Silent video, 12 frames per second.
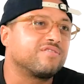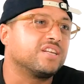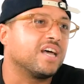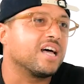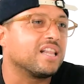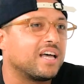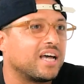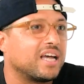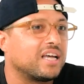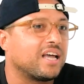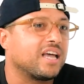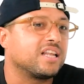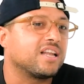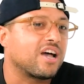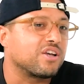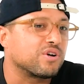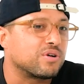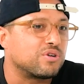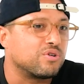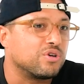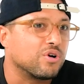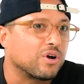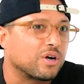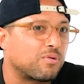in LA and now you're in New
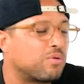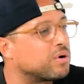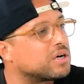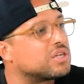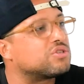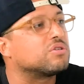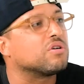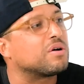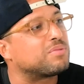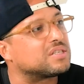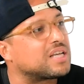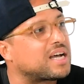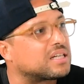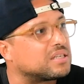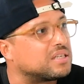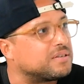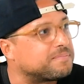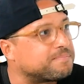York. Well, where did you grow up exactly?